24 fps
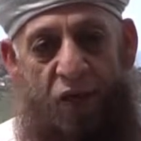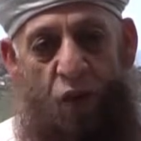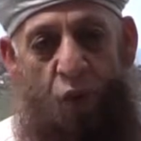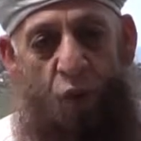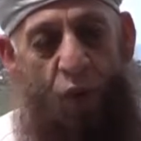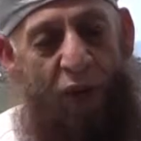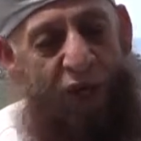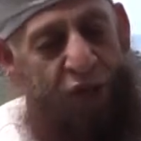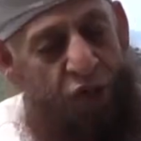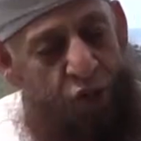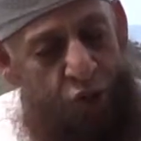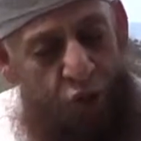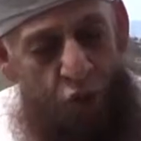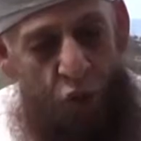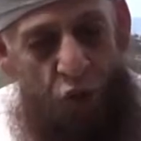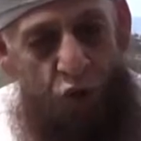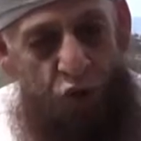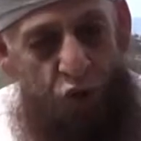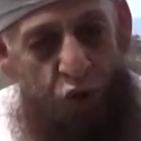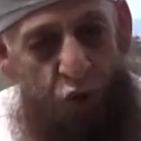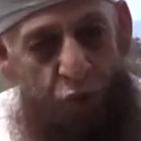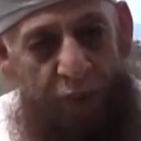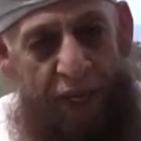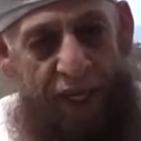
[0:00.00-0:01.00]
when you go
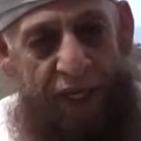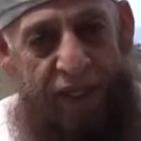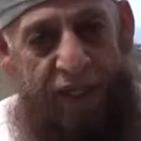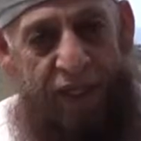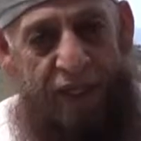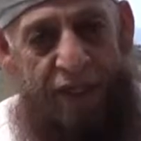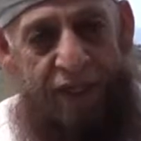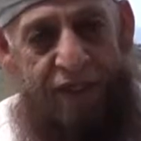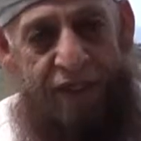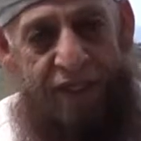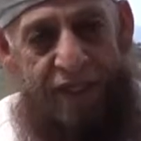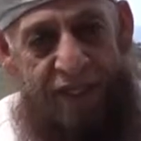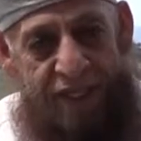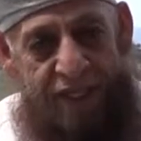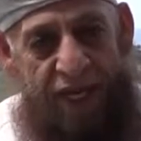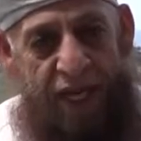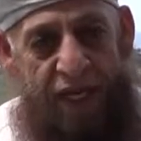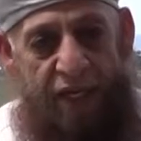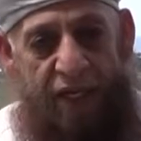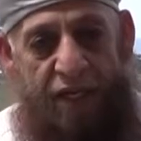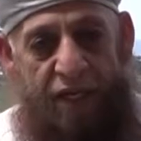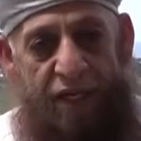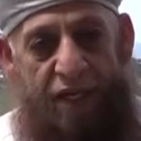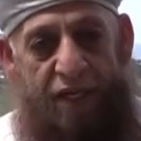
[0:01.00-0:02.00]
to bed,
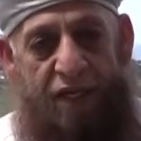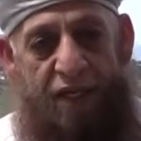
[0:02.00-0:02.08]
say